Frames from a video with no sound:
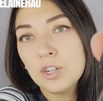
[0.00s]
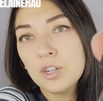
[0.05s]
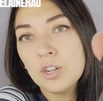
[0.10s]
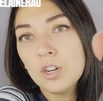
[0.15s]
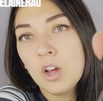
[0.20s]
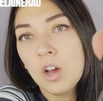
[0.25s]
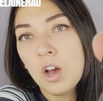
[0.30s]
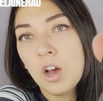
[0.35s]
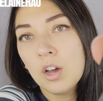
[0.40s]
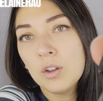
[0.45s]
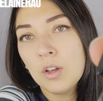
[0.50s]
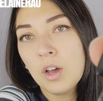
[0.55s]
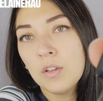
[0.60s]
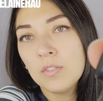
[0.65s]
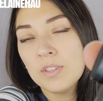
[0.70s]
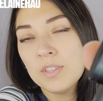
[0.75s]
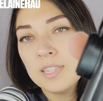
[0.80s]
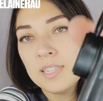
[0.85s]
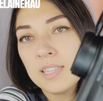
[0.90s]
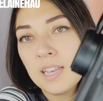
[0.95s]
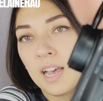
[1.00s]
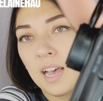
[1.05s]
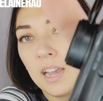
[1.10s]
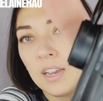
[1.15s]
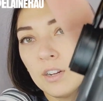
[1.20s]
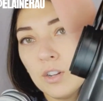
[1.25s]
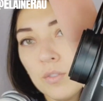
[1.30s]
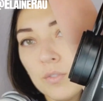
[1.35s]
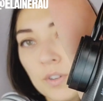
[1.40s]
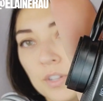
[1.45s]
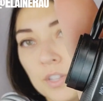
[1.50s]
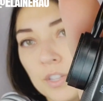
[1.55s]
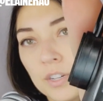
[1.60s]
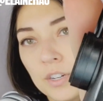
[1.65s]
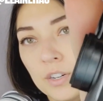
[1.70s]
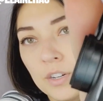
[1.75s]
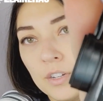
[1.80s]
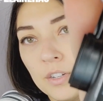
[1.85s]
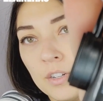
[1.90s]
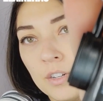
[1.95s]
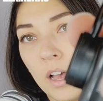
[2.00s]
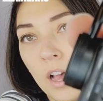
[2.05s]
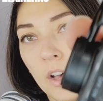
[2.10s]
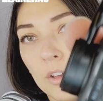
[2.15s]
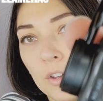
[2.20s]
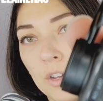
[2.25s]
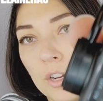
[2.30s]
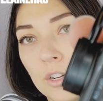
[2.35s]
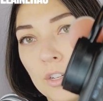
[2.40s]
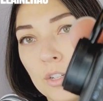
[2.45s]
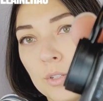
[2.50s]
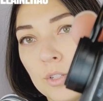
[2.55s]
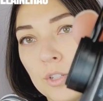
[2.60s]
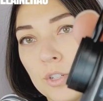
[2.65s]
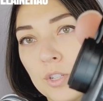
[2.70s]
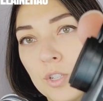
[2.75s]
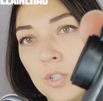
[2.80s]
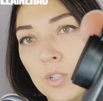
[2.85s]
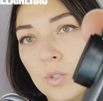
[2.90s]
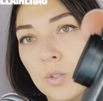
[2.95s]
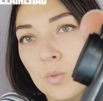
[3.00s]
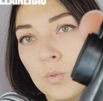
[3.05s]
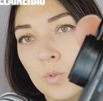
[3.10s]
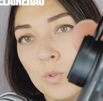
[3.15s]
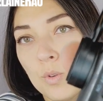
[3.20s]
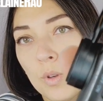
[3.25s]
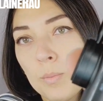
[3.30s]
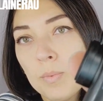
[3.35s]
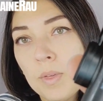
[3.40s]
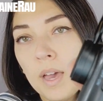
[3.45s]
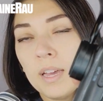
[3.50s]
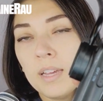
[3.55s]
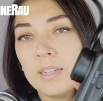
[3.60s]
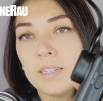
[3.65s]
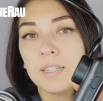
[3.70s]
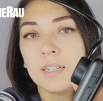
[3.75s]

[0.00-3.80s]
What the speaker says: it on the side over here. All you gotta do is just swipe that.